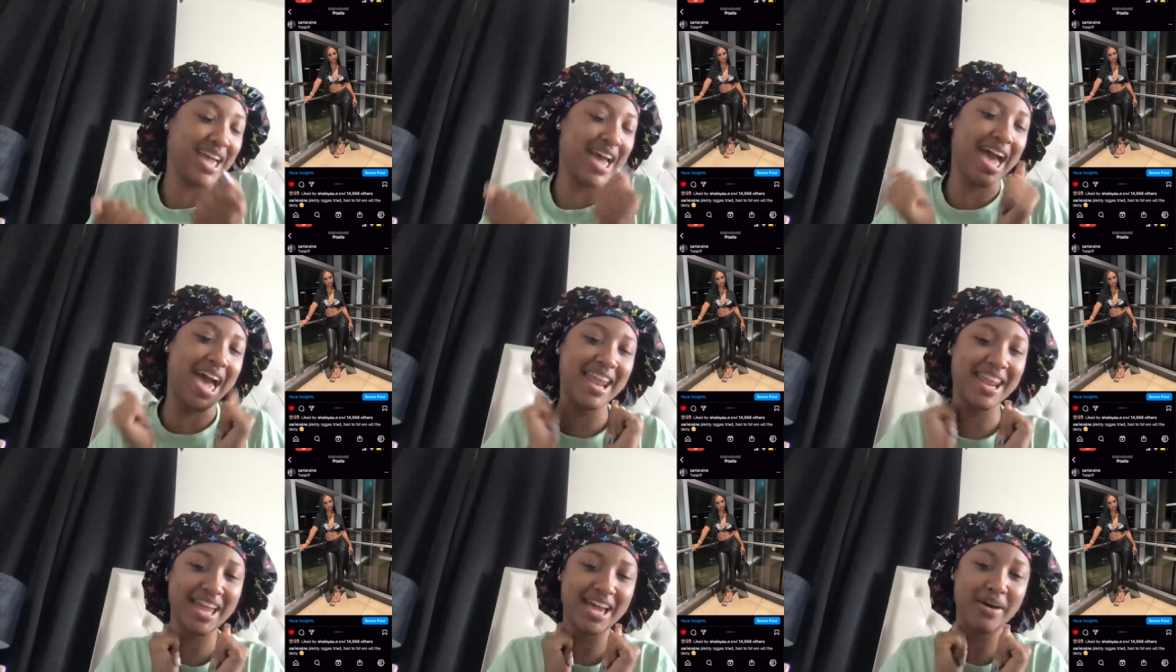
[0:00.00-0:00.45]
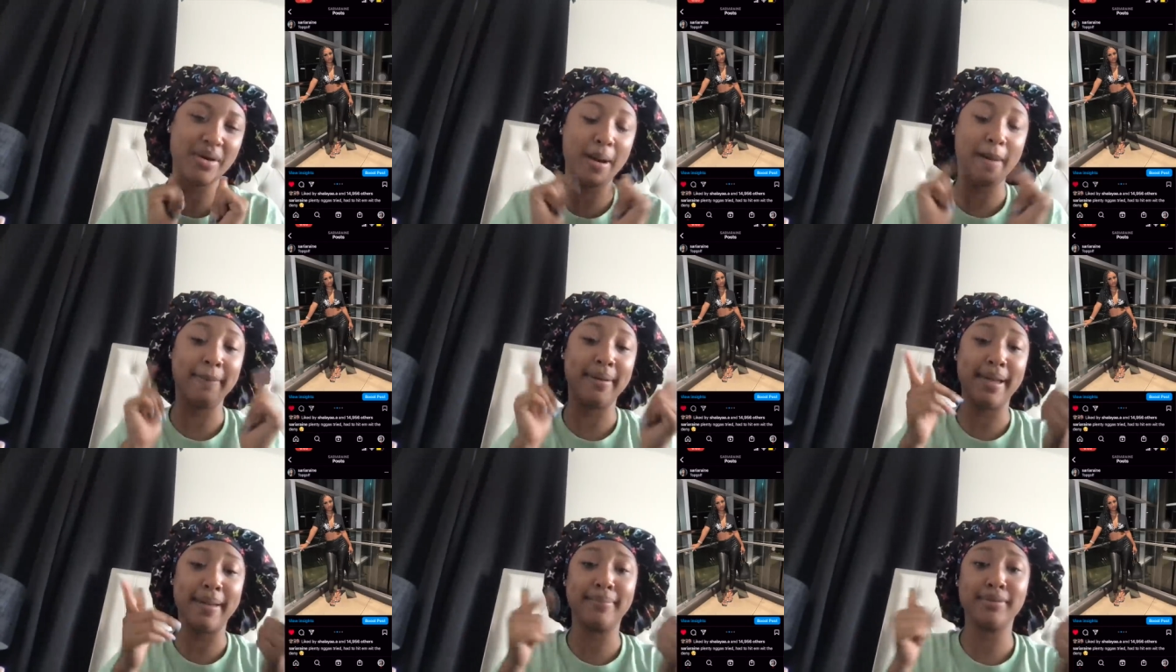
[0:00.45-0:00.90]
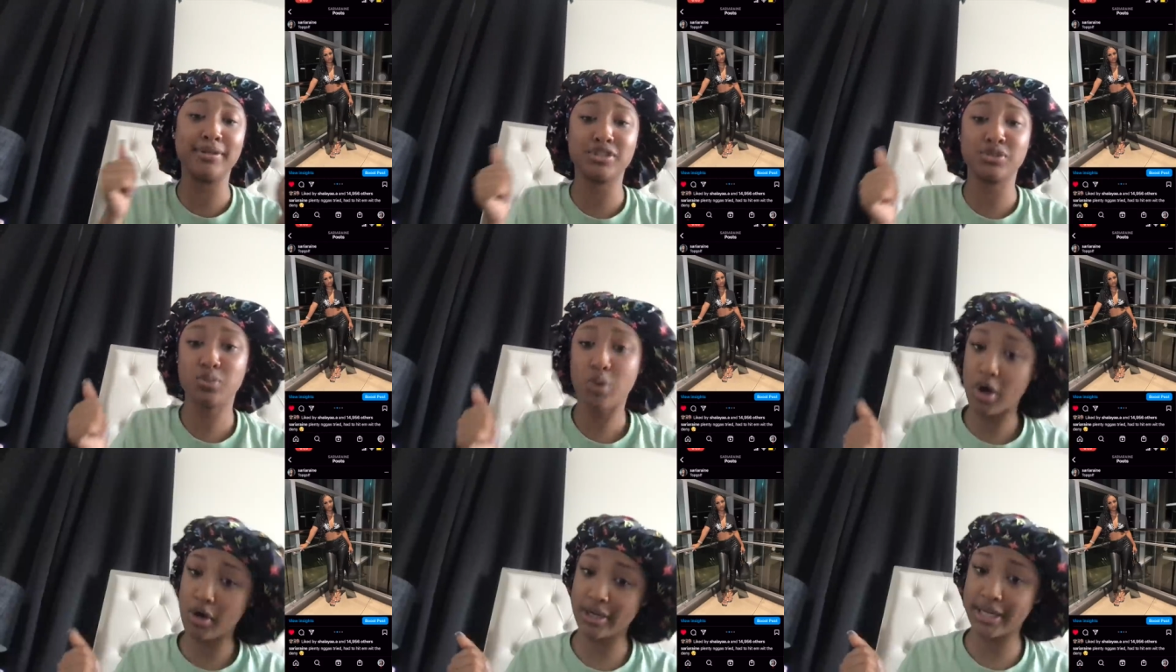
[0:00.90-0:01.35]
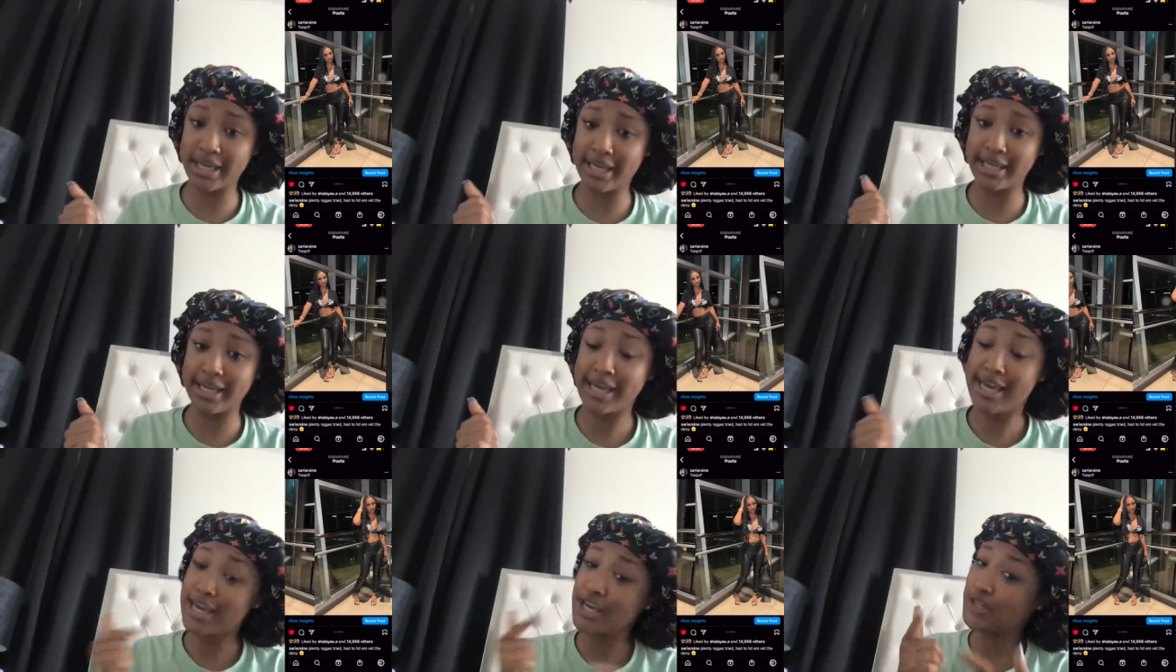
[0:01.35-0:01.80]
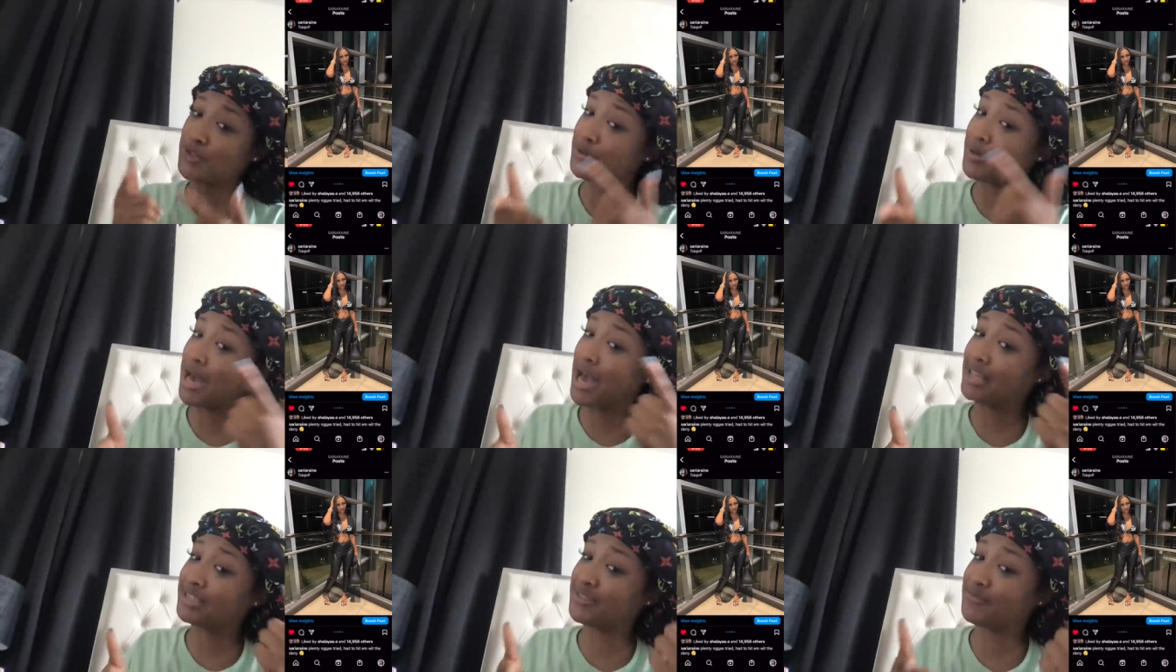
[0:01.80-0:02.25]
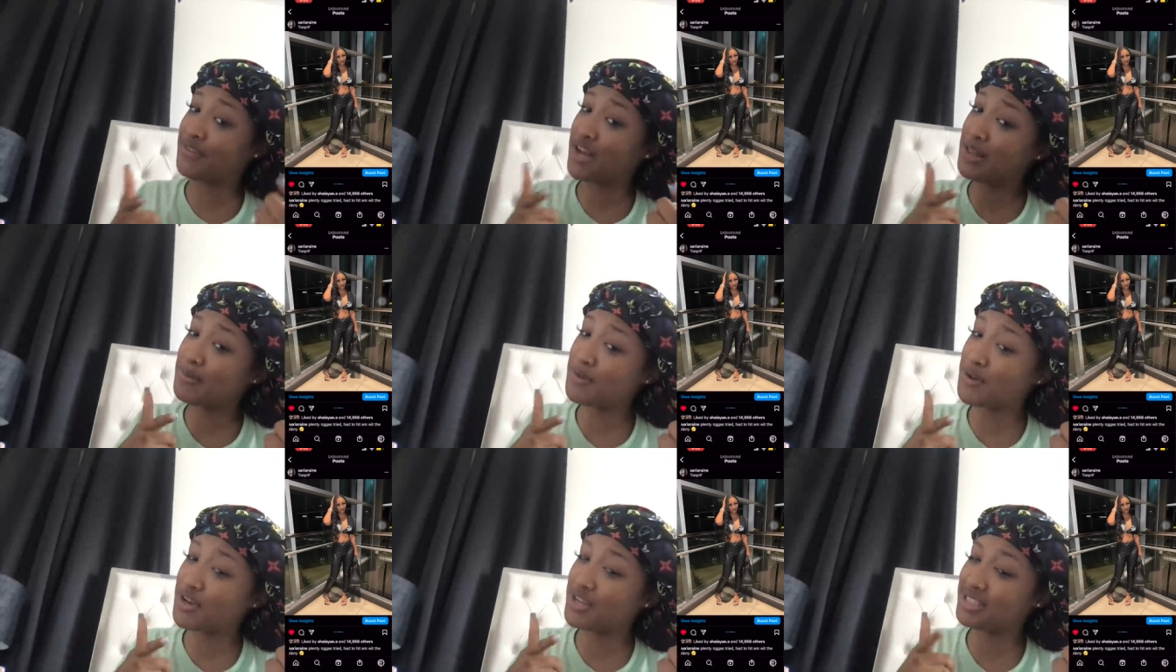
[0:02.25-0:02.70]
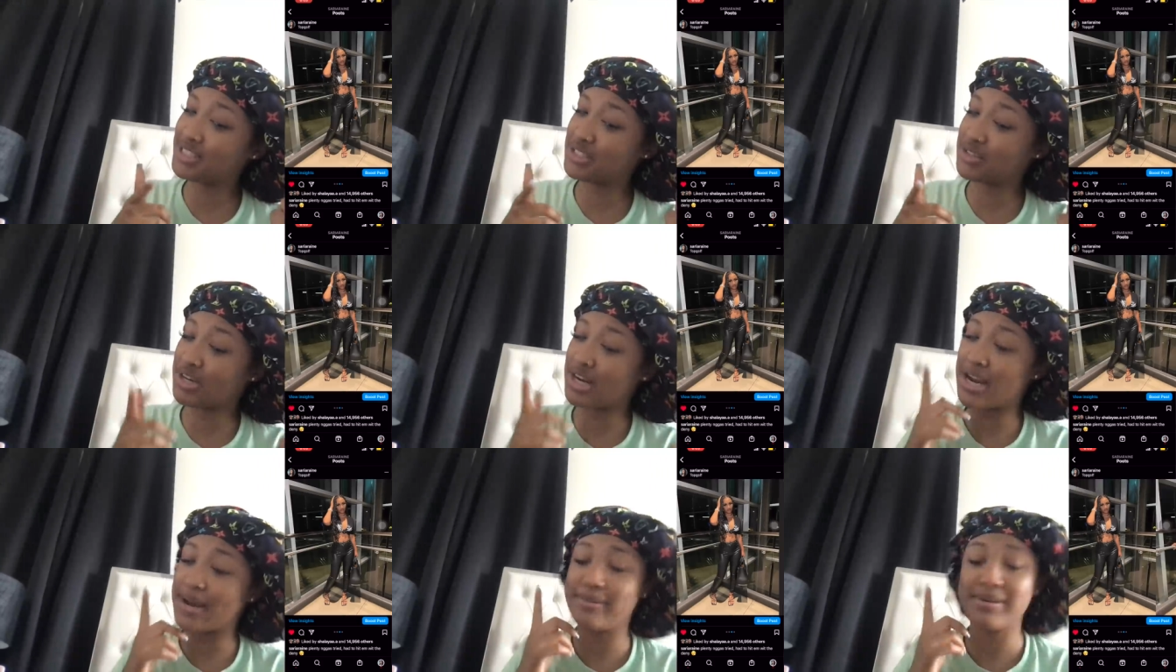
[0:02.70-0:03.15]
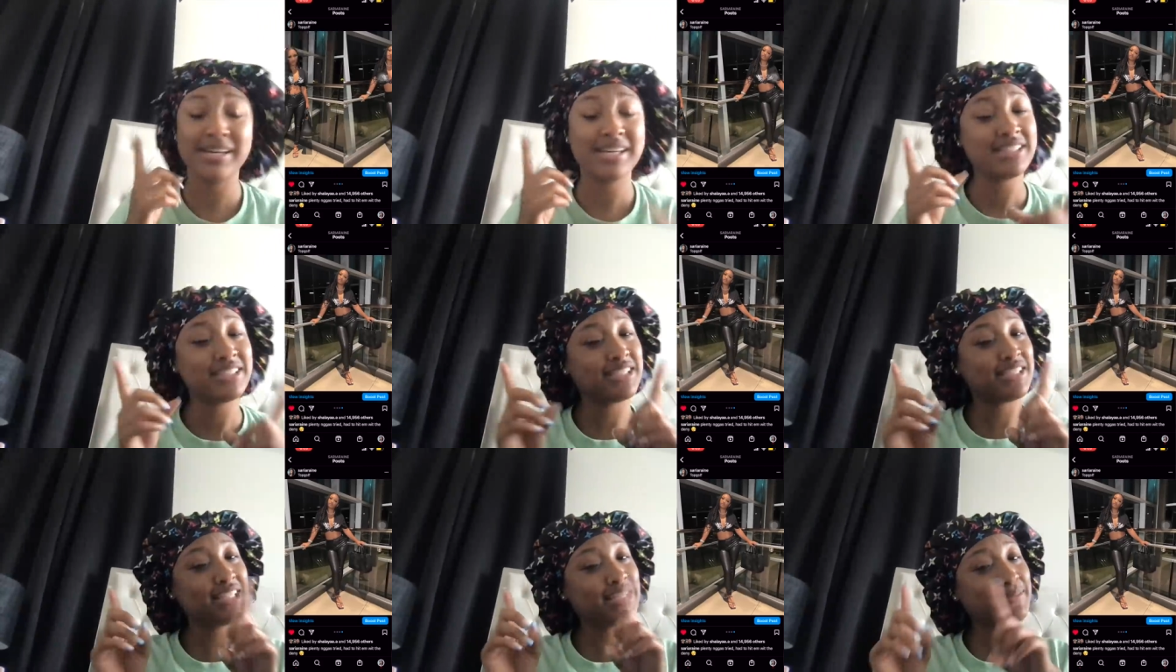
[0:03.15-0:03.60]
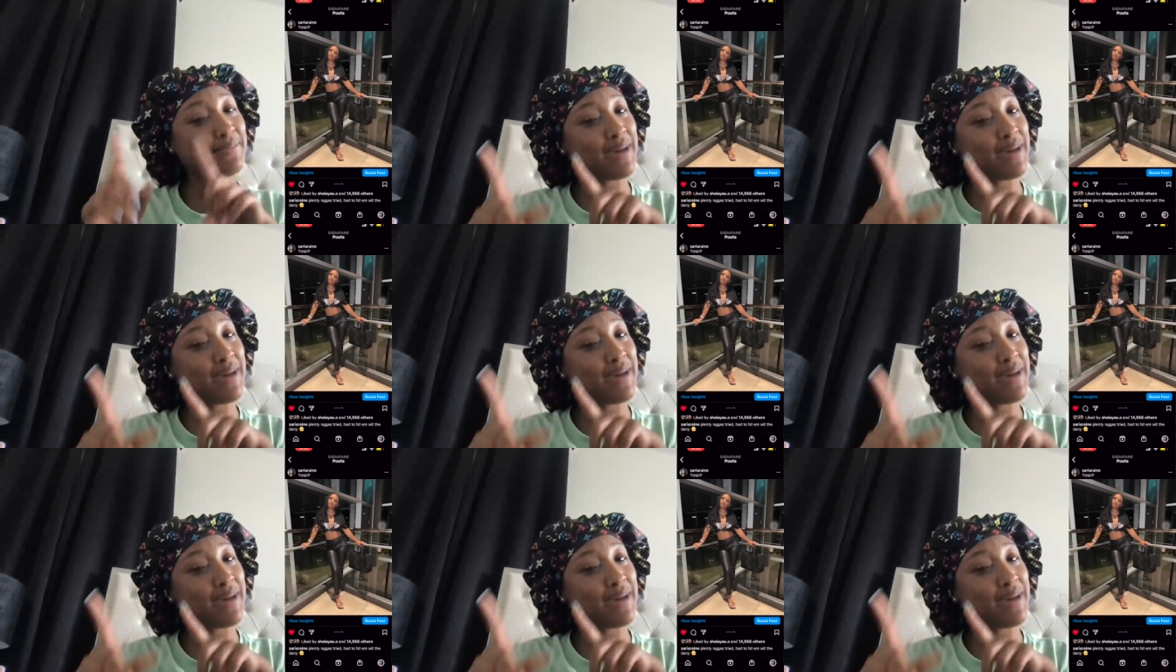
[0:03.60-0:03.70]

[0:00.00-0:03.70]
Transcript: I know a bad bitch walking. You guys should follow me on Instagram to see the